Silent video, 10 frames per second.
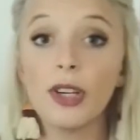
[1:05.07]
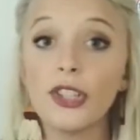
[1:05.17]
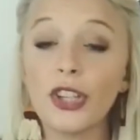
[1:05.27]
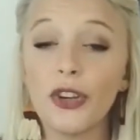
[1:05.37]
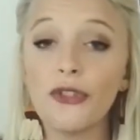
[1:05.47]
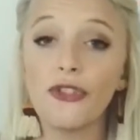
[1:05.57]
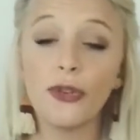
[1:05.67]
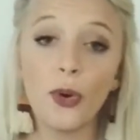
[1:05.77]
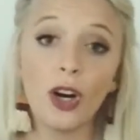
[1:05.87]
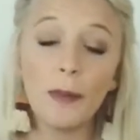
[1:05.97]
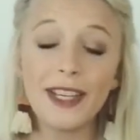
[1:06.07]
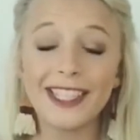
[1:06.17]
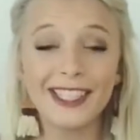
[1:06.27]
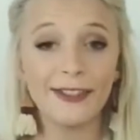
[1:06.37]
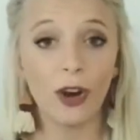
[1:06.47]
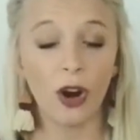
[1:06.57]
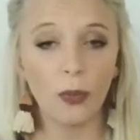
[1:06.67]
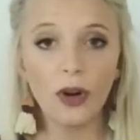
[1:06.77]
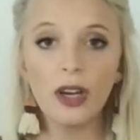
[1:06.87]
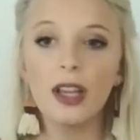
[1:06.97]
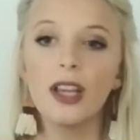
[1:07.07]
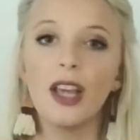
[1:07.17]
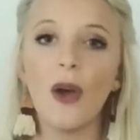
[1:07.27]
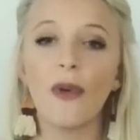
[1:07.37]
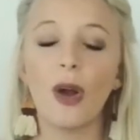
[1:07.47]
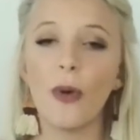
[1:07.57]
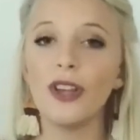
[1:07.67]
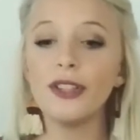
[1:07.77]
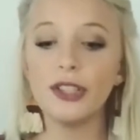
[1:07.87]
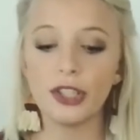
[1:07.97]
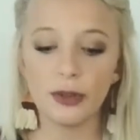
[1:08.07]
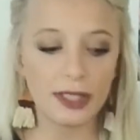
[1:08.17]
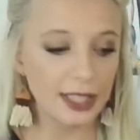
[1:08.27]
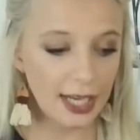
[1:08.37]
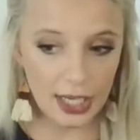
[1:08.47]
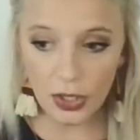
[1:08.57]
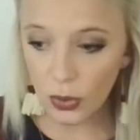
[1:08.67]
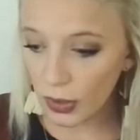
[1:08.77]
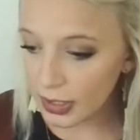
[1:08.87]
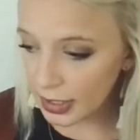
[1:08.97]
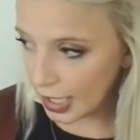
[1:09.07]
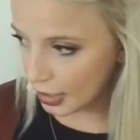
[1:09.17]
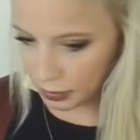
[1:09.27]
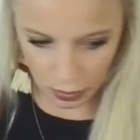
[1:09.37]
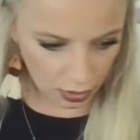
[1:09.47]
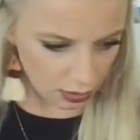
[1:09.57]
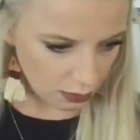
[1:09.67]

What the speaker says: to show you 4 pieces of artwork, and what I want you to do is in your sketchbook,